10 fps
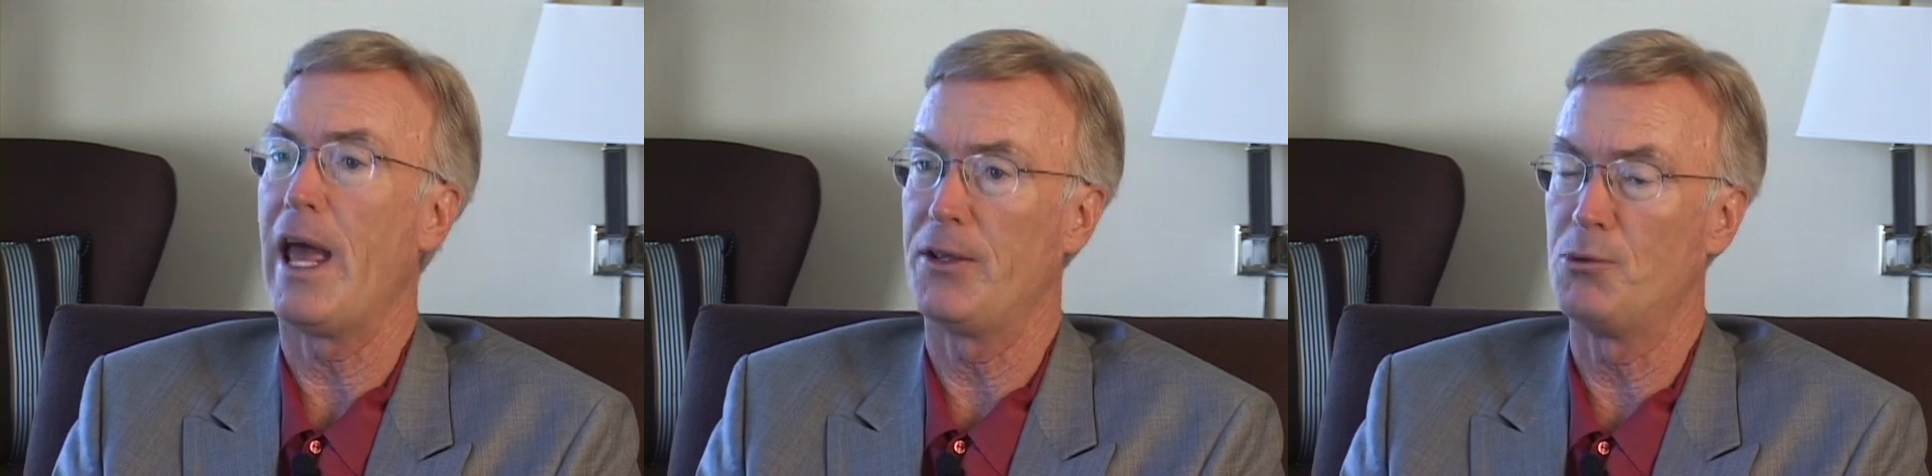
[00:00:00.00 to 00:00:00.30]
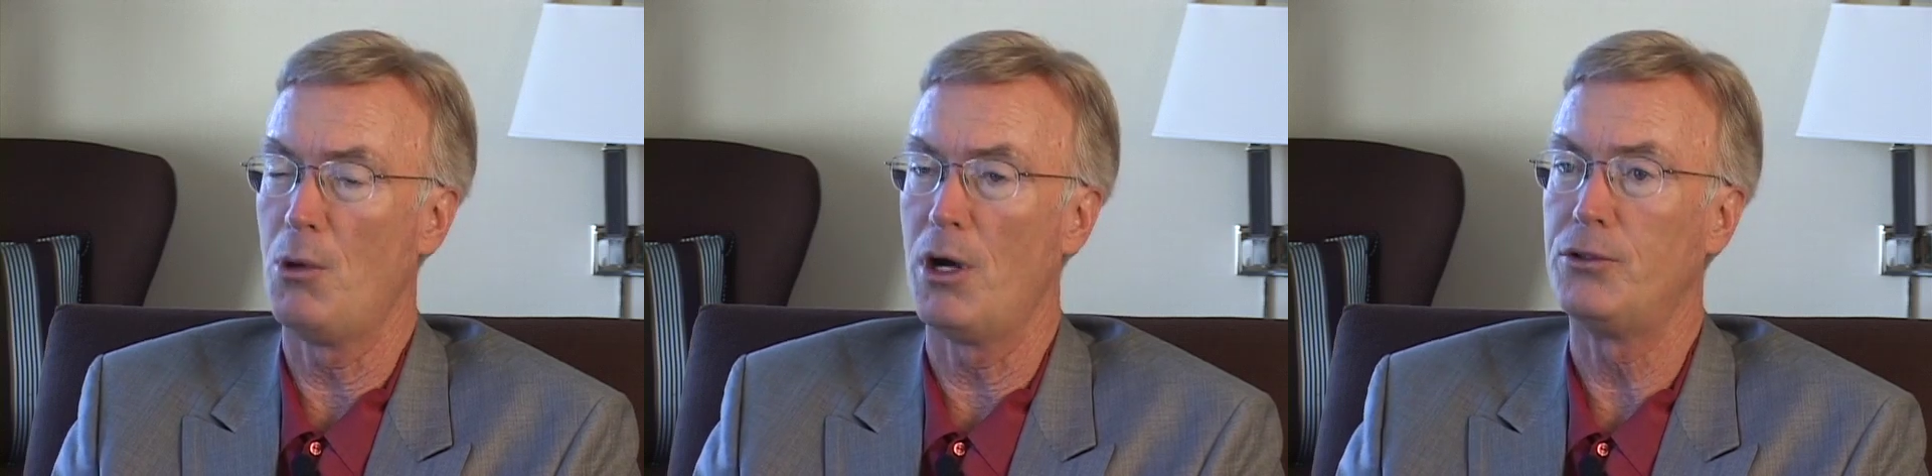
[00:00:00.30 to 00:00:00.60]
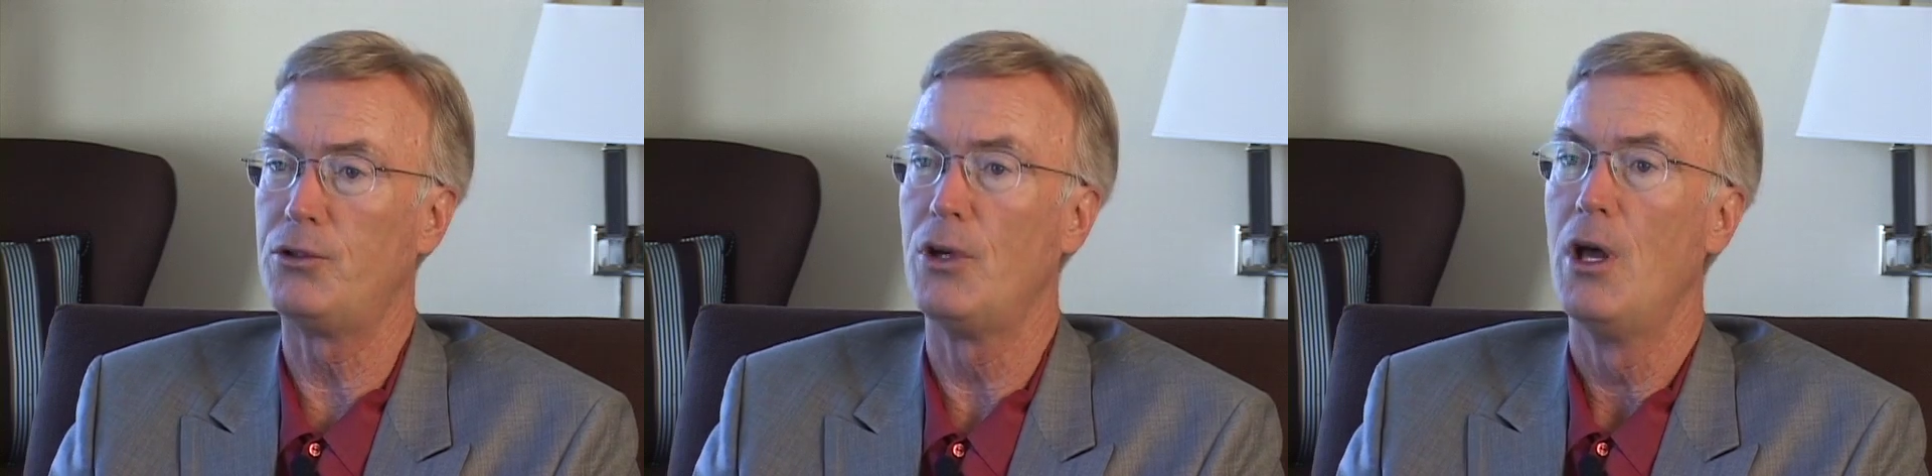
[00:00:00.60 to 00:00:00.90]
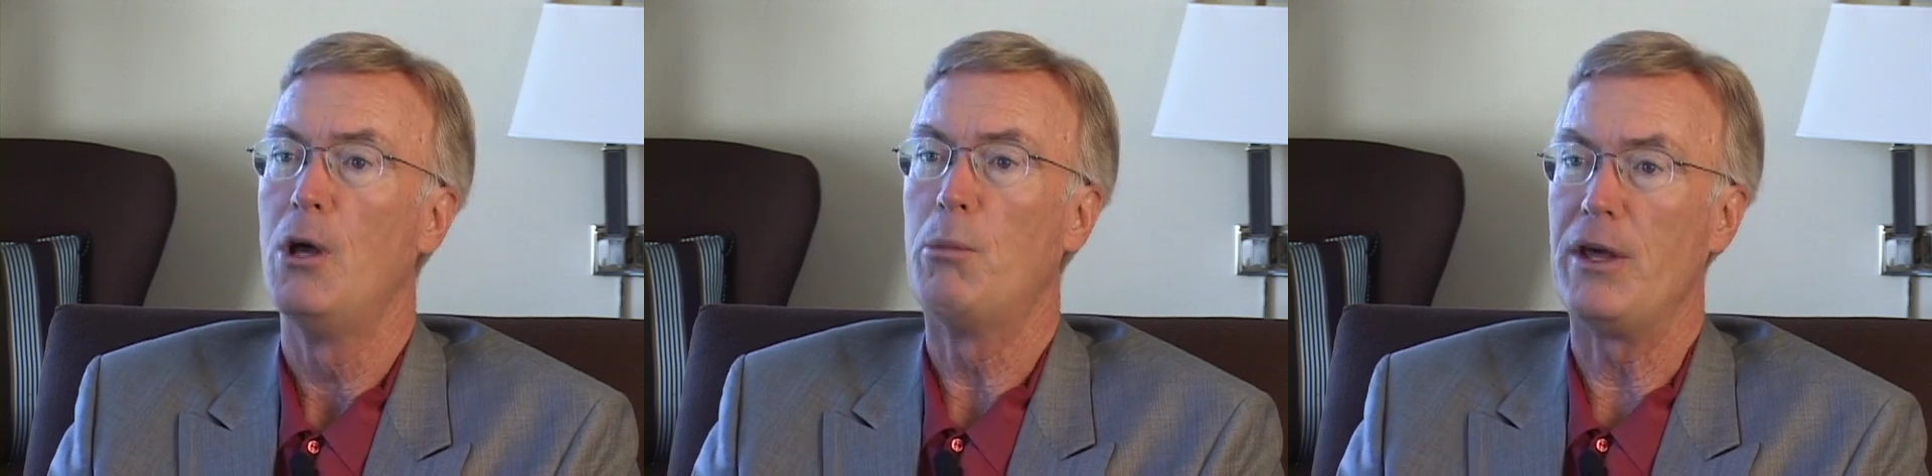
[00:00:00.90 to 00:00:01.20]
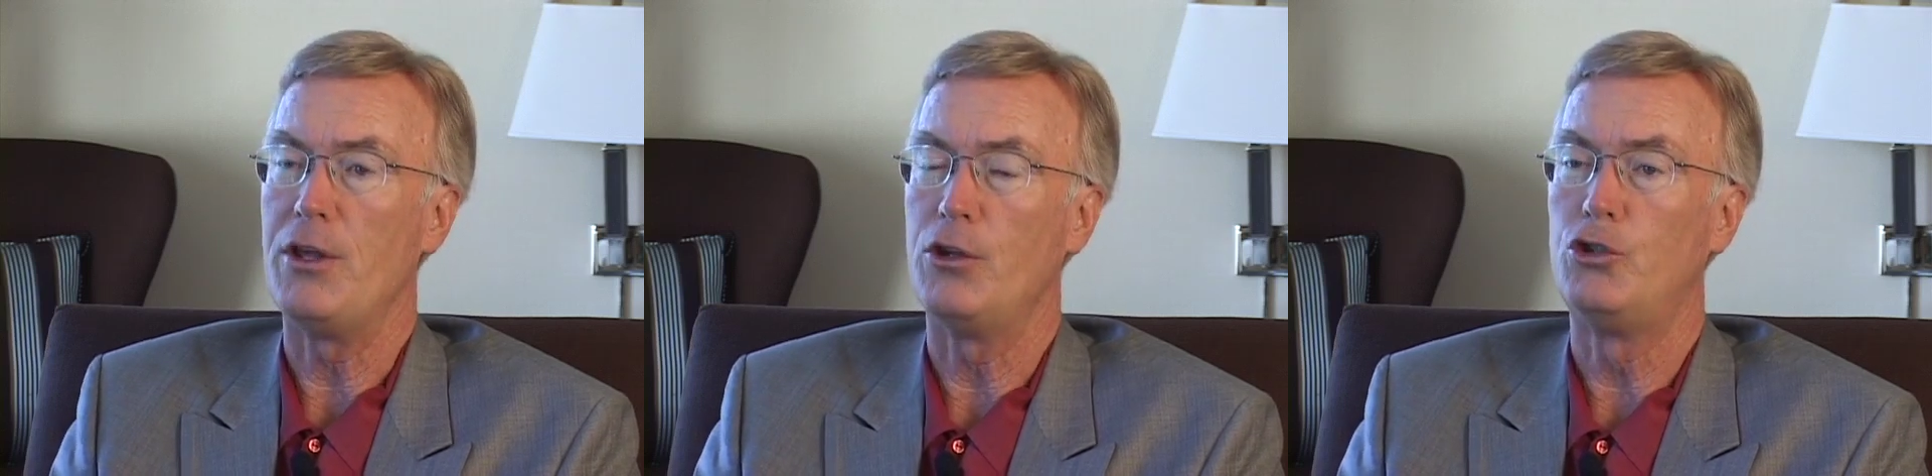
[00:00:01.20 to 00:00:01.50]
as much
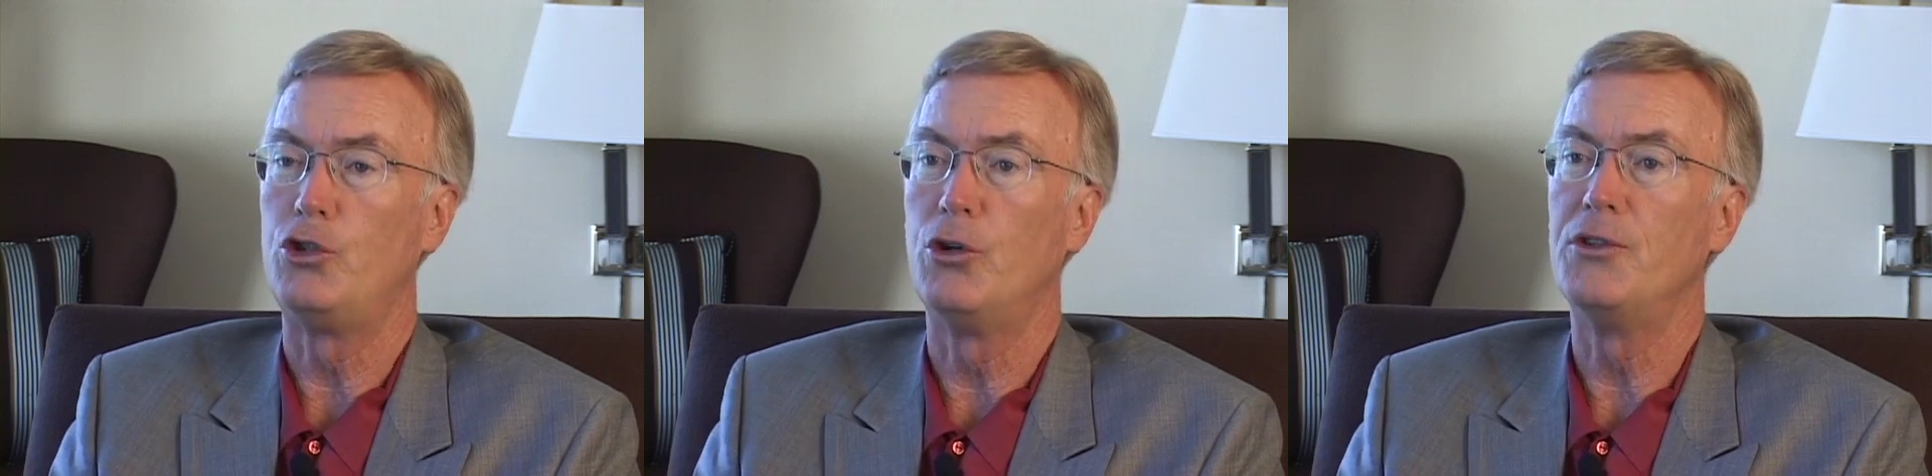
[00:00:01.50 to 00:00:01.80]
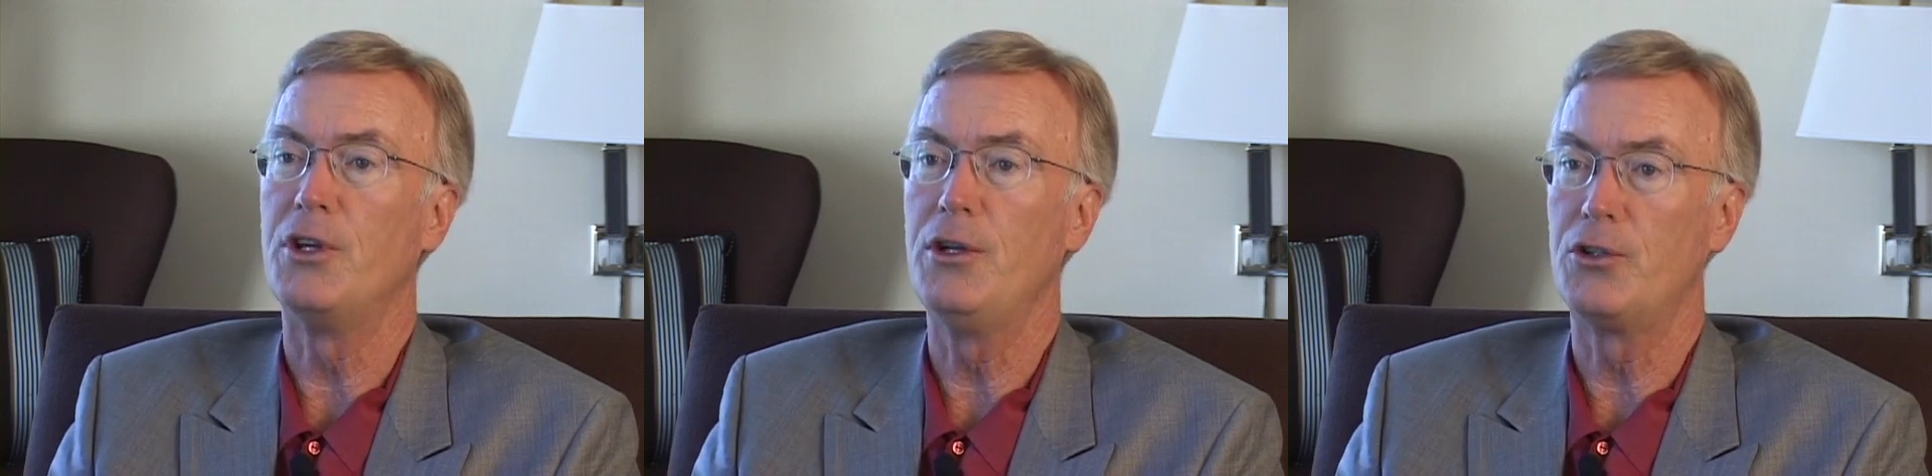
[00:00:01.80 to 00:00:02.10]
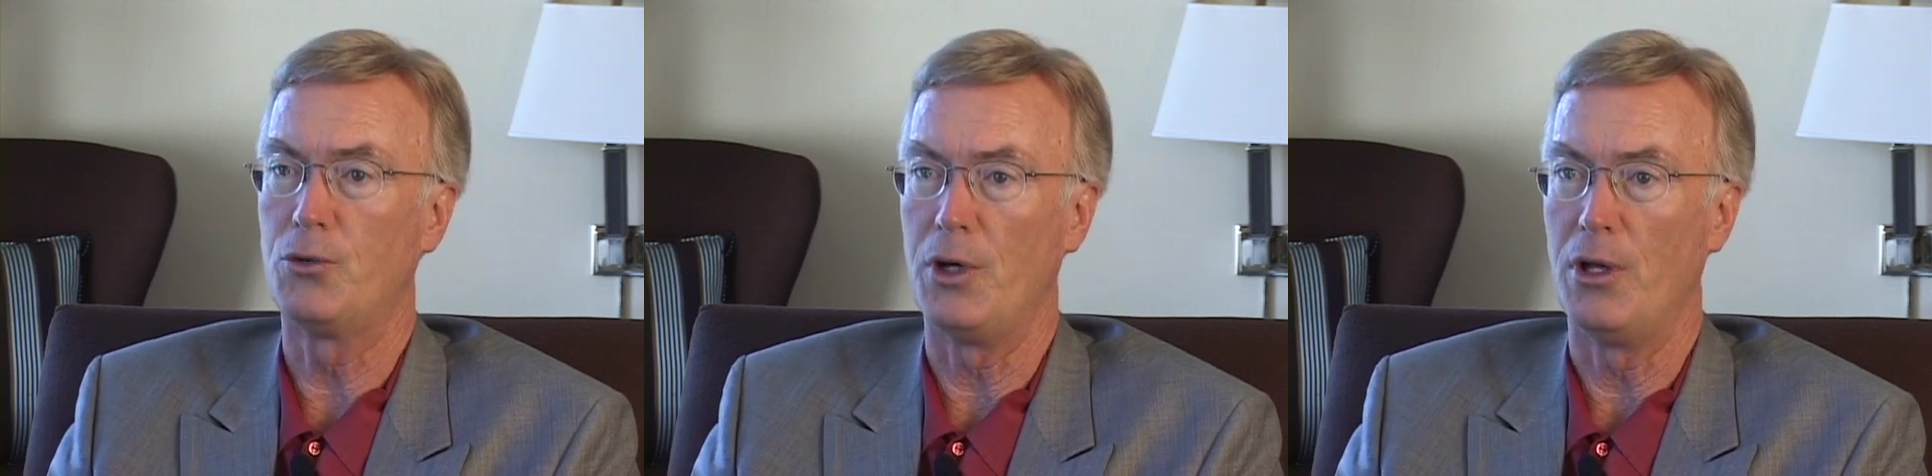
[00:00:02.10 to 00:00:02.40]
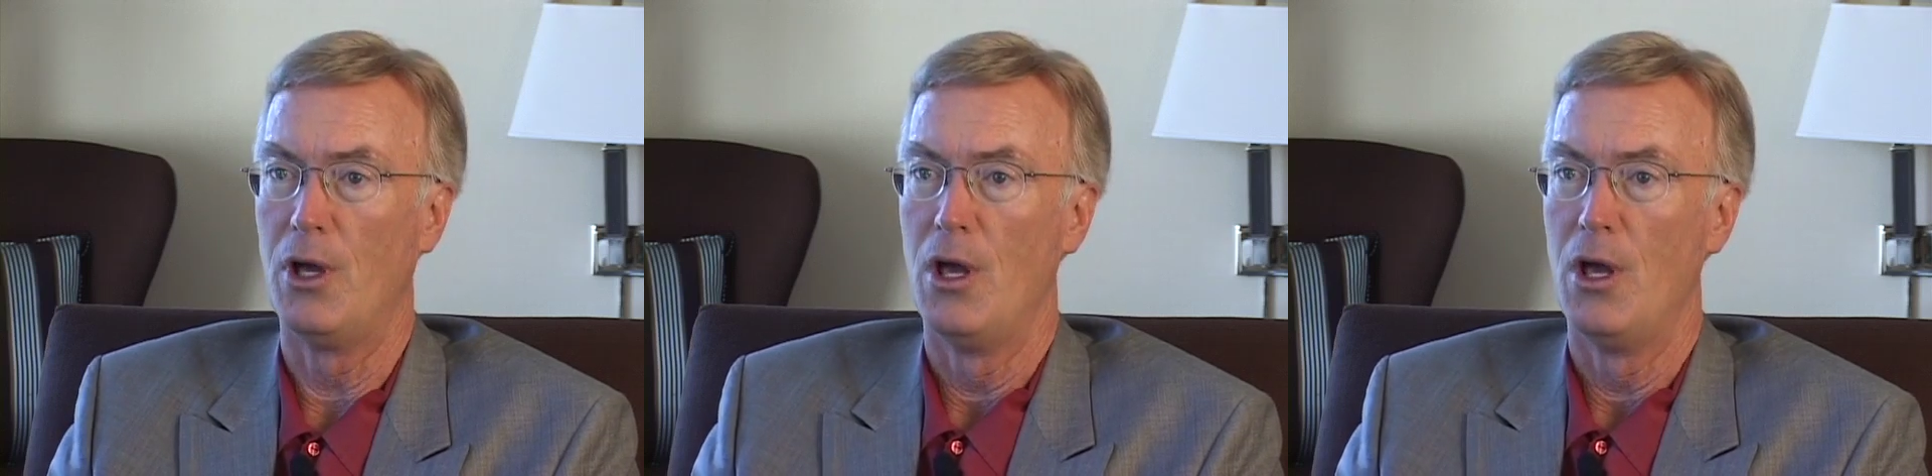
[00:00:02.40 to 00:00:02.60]
by the insurance industry.